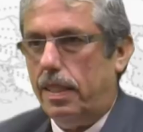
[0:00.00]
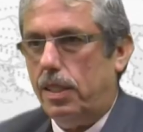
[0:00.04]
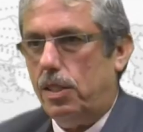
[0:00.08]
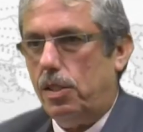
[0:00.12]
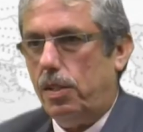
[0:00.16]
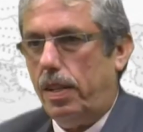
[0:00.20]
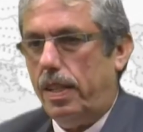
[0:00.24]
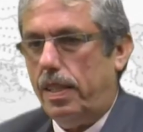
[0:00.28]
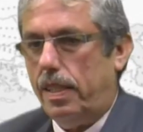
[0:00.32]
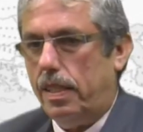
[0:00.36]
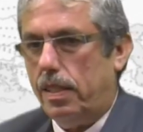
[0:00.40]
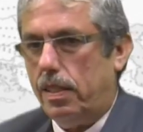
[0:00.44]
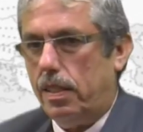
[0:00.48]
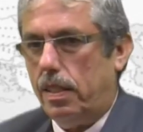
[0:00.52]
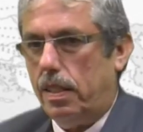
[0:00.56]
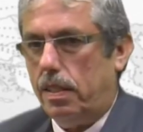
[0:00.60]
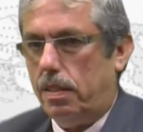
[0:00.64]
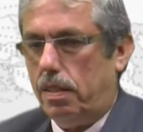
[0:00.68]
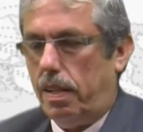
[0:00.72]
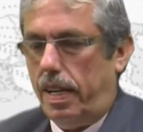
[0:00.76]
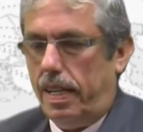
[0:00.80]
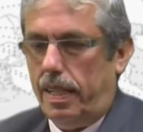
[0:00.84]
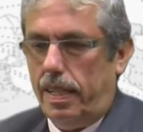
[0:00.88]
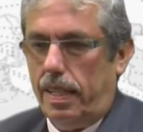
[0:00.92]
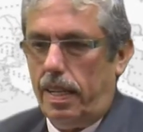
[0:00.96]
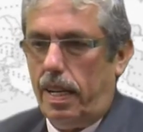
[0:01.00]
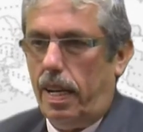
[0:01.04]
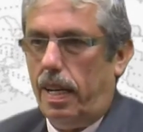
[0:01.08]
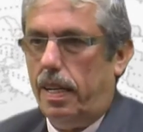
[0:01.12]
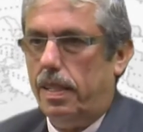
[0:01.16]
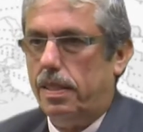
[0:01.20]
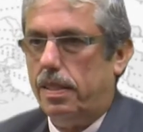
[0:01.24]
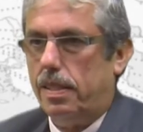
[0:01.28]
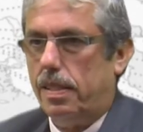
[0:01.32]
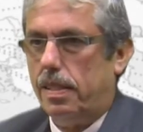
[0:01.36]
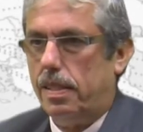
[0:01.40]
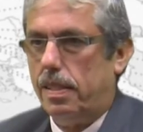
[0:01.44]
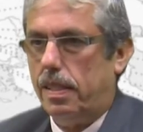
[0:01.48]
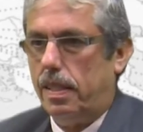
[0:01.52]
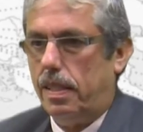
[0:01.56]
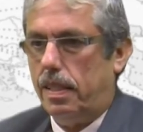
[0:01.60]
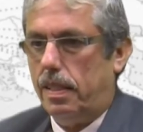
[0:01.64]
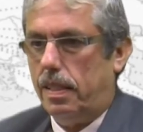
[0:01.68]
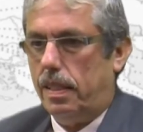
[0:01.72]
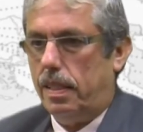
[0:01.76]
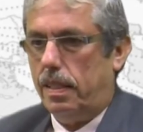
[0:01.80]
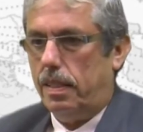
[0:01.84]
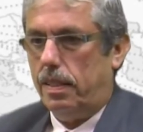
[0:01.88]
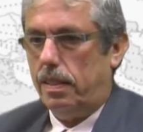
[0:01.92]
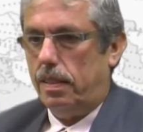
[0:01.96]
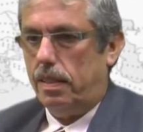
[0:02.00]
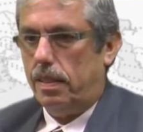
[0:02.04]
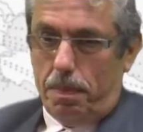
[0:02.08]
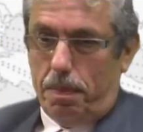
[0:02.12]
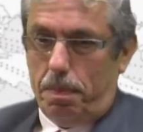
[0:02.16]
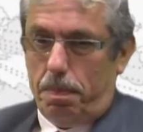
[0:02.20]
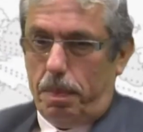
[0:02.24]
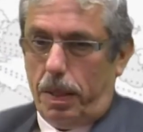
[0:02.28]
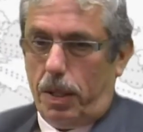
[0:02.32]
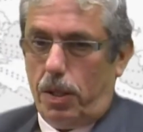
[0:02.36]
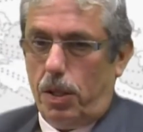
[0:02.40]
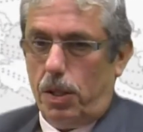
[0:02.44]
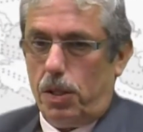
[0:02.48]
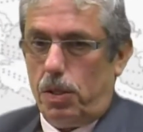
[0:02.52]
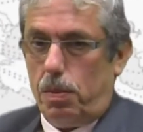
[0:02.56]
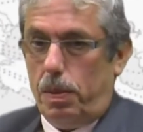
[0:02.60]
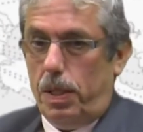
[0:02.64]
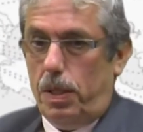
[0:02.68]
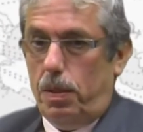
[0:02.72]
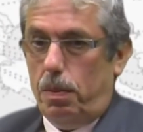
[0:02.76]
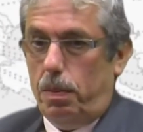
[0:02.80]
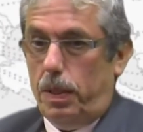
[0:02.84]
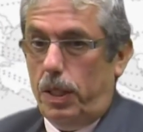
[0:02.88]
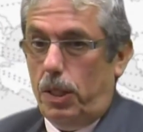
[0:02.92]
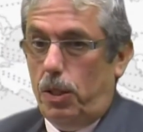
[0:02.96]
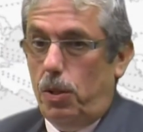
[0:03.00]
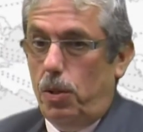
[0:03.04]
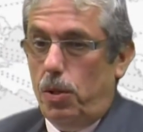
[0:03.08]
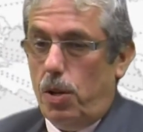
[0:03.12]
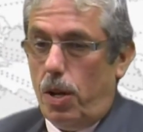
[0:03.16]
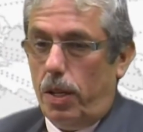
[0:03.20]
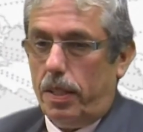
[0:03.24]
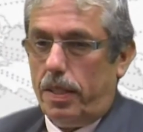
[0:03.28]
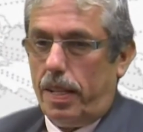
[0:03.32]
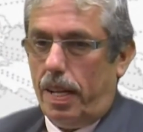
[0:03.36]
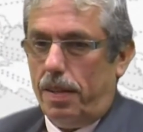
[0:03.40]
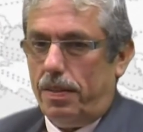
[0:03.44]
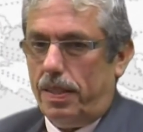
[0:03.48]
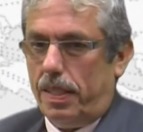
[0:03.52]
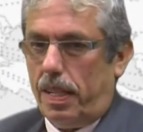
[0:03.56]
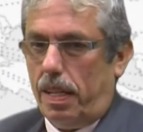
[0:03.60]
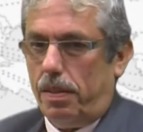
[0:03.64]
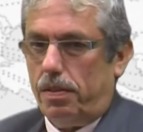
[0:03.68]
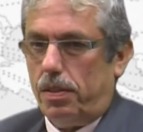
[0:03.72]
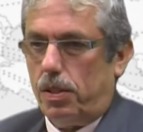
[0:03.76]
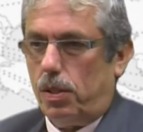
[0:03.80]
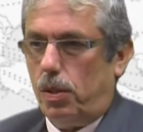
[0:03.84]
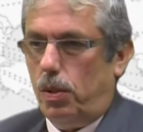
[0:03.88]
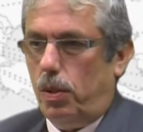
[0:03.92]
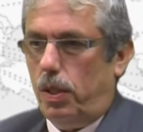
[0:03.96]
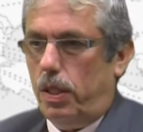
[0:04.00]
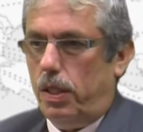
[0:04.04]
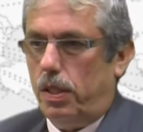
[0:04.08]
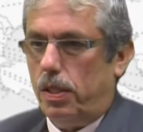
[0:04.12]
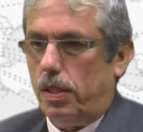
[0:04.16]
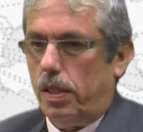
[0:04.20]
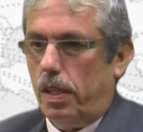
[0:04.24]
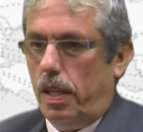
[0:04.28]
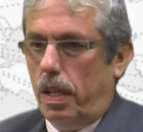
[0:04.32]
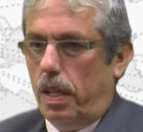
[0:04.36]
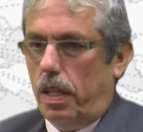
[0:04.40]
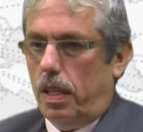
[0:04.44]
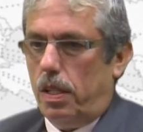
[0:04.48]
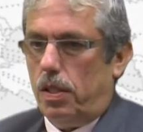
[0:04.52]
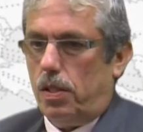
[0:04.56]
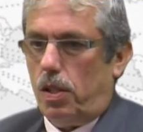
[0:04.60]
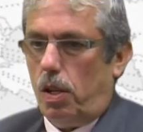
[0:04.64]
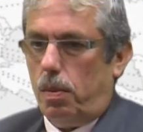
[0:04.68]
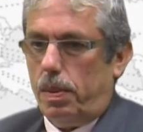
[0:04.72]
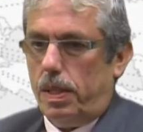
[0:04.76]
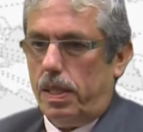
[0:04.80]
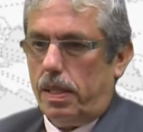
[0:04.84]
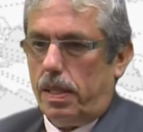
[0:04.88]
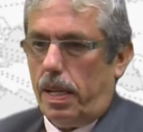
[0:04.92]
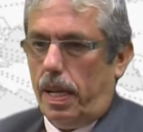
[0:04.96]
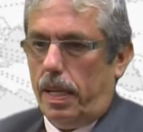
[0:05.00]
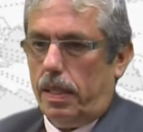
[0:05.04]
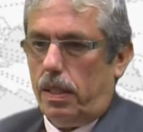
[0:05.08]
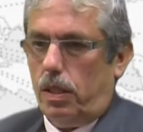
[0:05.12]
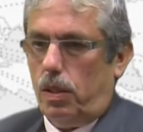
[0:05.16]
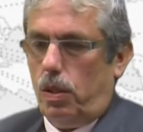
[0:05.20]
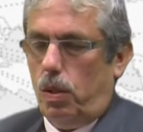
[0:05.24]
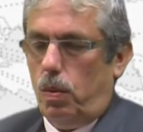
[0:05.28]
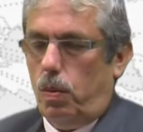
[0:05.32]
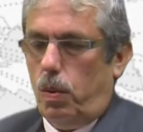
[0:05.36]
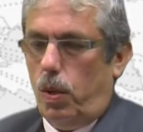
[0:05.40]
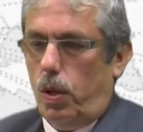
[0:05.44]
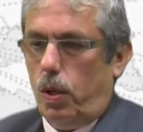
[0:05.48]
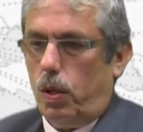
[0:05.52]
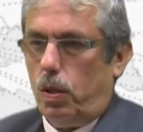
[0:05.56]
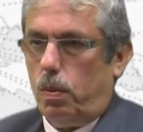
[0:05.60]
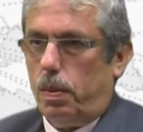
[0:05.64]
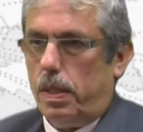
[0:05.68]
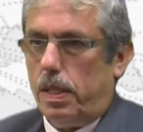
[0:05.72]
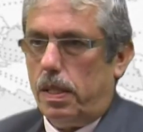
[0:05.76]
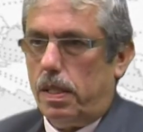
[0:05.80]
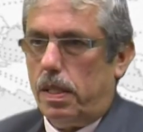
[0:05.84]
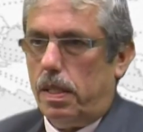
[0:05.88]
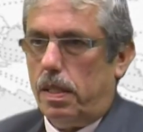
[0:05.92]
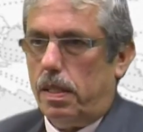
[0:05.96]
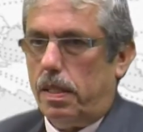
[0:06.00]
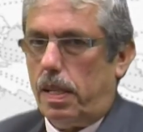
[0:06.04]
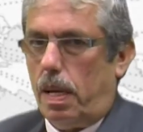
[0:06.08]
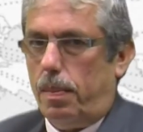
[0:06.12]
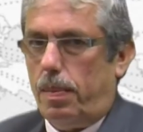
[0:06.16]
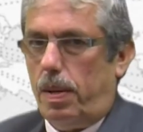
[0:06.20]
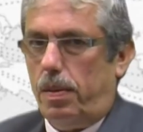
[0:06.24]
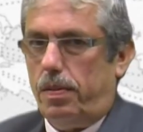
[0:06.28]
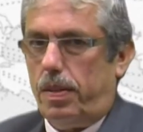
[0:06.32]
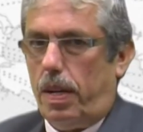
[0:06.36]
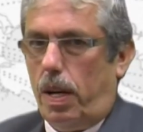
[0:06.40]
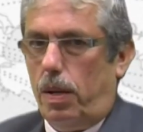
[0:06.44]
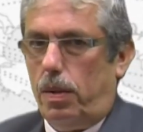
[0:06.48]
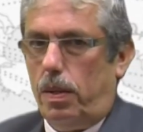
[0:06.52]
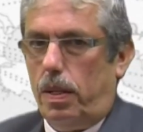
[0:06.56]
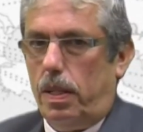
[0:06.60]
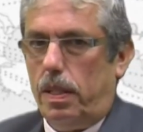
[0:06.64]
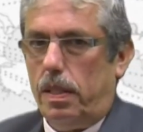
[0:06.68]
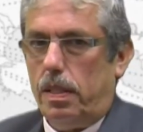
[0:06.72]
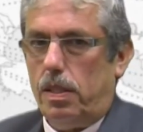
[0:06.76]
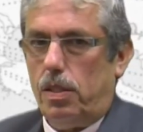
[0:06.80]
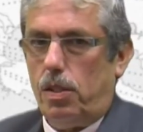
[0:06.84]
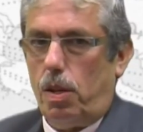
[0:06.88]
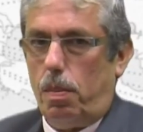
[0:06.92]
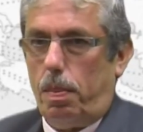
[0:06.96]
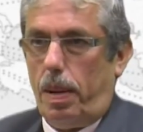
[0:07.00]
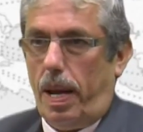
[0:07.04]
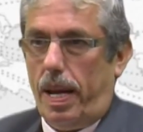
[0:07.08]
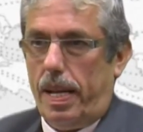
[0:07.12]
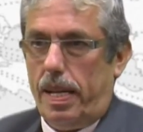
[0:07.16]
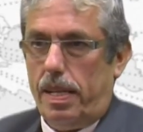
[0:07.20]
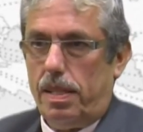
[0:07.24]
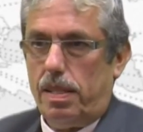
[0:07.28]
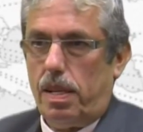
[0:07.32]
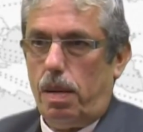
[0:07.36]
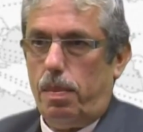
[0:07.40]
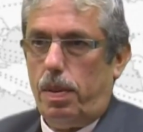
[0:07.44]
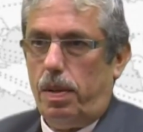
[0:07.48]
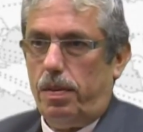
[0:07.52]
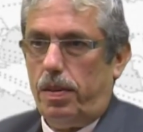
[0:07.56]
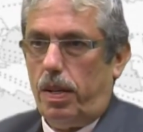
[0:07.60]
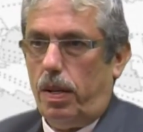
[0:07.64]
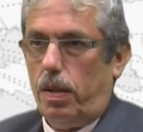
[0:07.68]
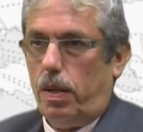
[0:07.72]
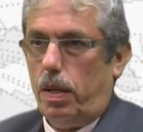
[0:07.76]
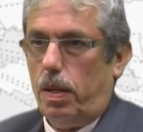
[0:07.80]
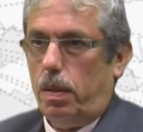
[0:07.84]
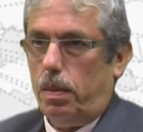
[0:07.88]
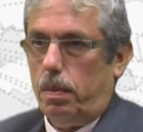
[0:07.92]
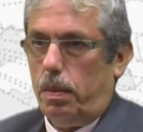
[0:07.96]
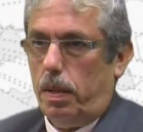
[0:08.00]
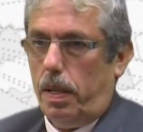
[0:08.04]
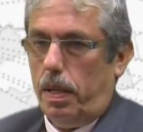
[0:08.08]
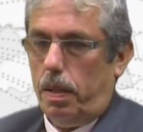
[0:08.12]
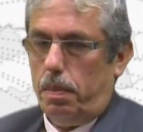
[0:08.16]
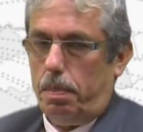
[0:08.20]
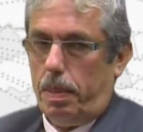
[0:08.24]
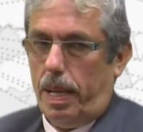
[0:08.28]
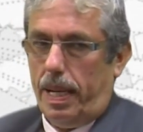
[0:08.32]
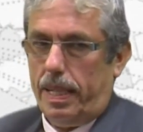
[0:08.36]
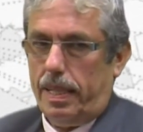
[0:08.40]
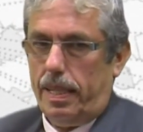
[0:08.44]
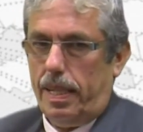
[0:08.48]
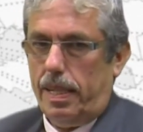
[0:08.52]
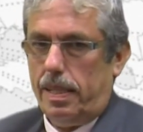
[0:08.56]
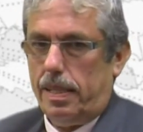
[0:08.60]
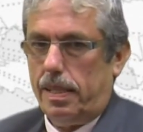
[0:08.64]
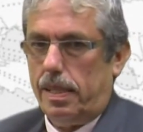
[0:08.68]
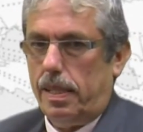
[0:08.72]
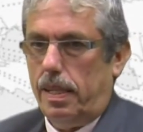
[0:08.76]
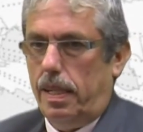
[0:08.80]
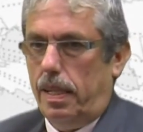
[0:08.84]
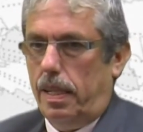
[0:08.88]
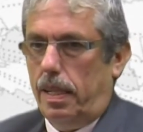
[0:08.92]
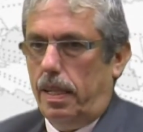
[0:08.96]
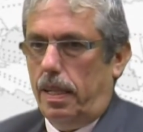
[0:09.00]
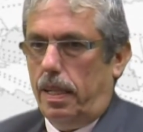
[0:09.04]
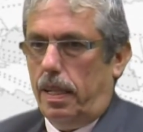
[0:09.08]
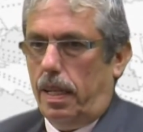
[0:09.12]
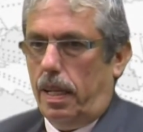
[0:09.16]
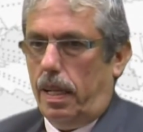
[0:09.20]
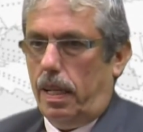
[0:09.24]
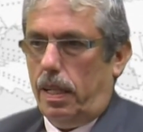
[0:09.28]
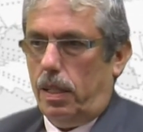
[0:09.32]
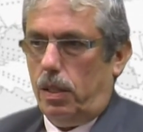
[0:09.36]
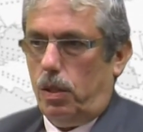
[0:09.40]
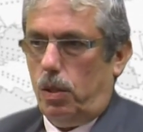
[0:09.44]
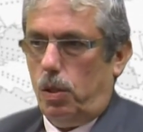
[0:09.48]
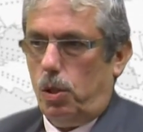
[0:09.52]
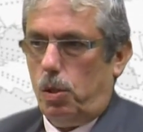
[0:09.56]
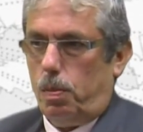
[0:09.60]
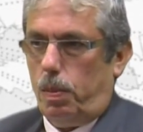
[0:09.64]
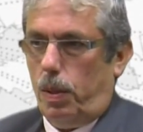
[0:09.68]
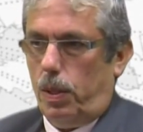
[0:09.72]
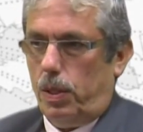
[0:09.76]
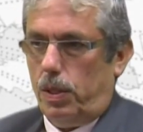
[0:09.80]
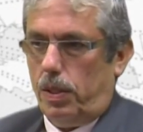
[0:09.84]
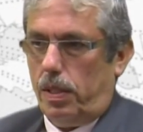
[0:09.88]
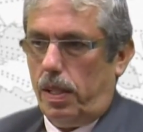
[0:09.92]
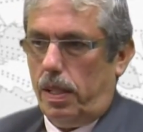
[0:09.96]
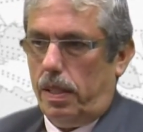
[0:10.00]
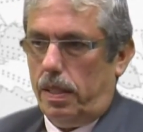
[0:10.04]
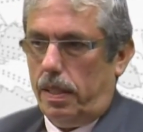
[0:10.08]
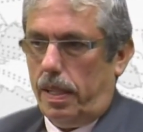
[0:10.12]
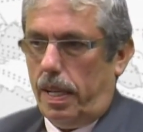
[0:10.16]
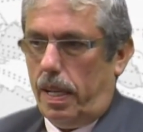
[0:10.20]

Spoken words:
training classes, and because we do not have enough schools, so we started to work with some of our suppliers, some of our partners, to sponsor and